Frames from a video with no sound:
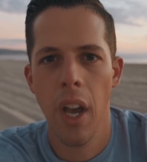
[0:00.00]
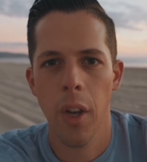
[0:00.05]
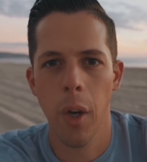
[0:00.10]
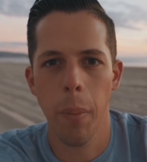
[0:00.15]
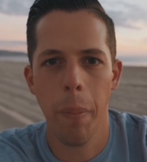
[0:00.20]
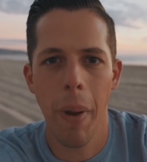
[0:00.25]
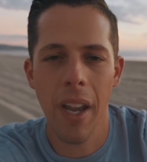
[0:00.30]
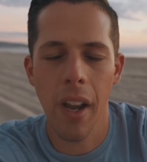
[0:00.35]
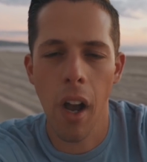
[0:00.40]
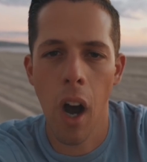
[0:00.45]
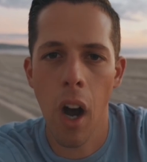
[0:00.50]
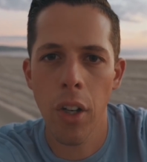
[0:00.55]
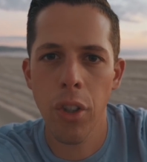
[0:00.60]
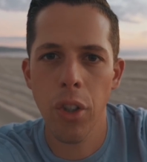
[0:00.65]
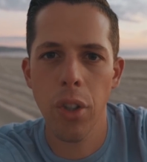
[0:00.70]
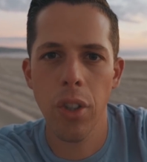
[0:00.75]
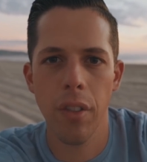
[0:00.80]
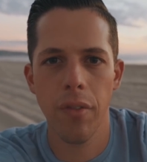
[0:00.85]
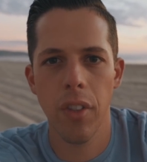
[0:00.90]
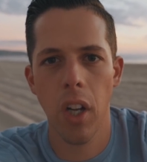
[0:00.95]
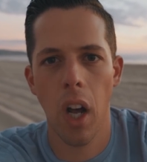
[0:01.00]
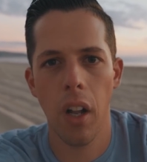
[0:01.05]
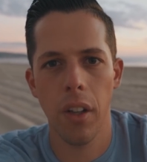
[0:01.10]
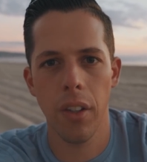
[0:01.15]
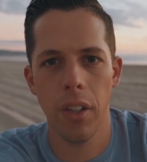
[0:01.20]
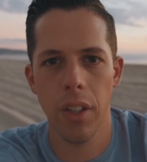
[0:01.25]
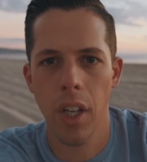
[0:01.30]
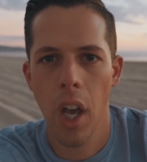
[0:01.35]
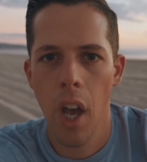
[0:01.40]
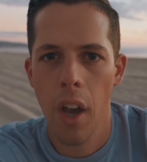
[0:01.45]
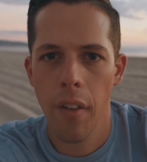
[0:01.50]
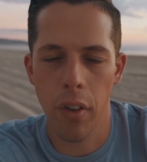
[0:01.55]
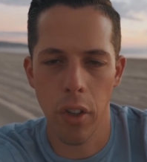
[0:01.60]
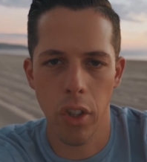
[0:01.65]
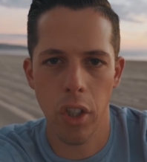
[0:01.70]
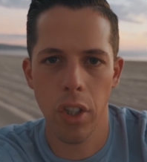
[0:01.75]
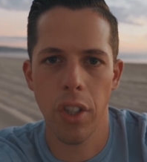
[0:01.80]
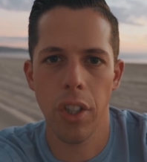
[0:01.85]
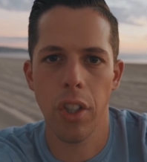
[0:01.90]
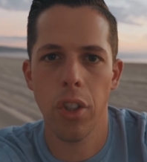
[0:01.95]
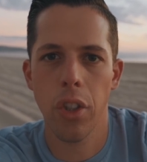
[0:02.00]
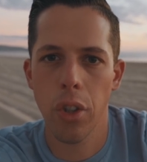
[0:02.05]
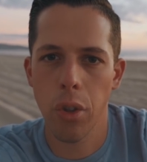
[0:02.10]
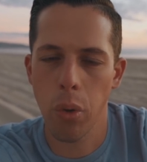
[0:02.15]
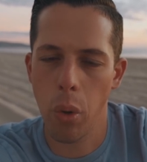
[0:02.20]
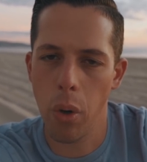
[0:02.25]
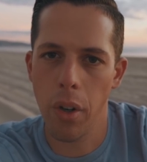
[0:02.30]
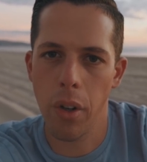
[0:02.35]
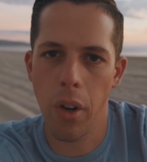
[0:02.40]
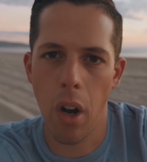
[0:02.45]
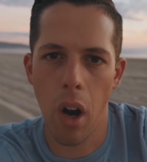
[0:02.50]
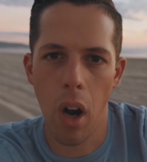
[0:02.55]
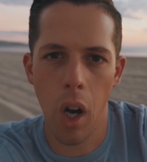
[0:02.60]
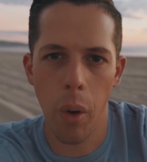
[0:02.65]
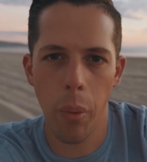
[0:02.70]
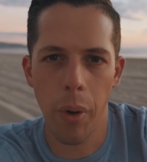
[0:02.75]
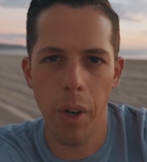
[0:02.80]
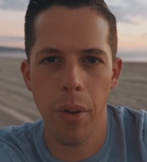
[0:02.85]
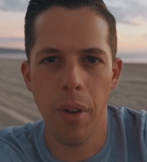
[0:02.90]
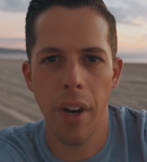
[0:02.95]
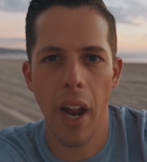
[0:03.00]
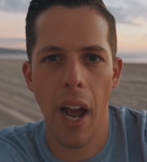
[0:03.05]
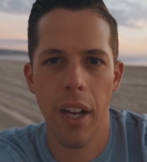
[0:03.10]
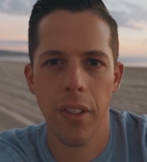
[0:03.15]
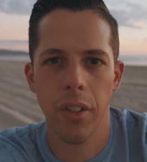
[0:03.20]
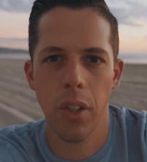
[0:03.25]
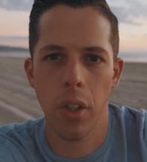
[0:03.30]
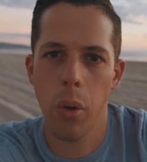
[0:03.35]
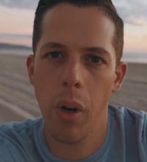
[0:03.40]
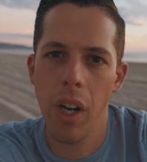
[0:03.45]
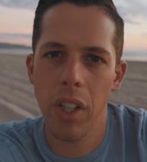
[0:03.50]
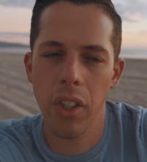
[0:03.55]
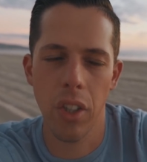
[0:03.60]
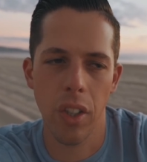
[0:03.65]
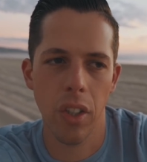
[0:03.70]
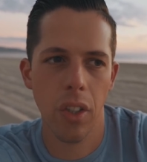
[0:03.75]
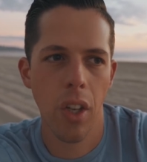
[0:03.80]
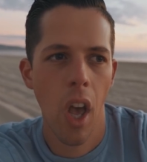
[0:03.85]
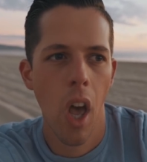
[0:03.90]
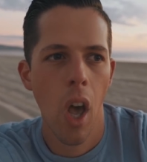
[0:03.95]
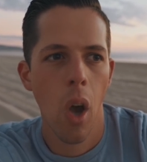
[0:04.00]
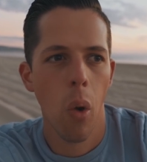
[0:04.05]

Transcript: You're paying hundreds of dollars for just a short call where you can ask your questions,